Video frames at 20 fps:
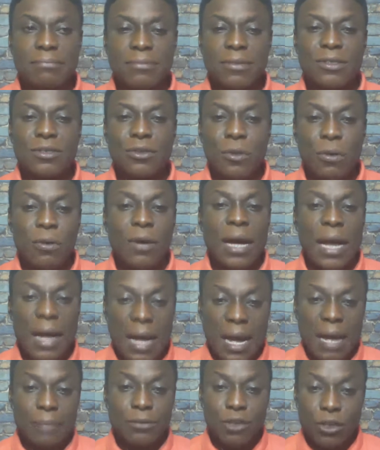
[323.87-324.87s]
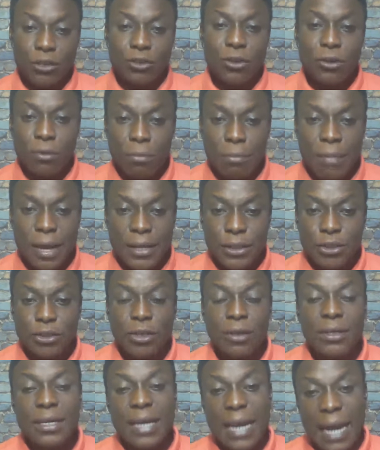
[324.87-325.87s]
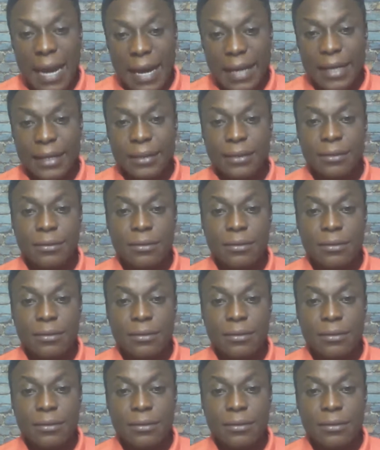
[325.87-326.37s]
so I'm just going to mention 9,